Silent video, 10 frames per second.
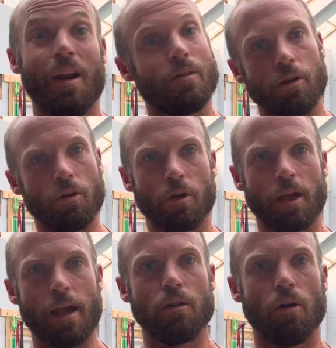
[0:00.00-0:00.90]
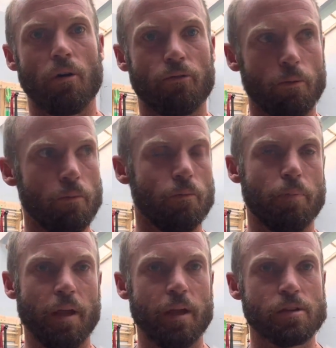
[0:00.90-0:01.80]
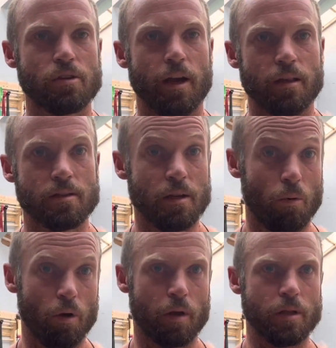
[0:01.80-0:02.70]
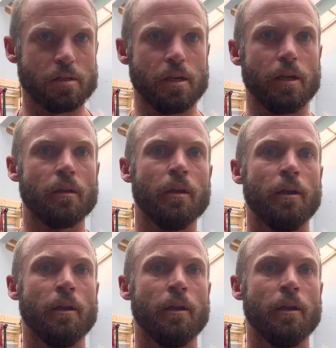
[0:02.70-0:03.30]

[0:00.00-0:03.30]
And I think you're going to gain a lot from being inside of this network and seeing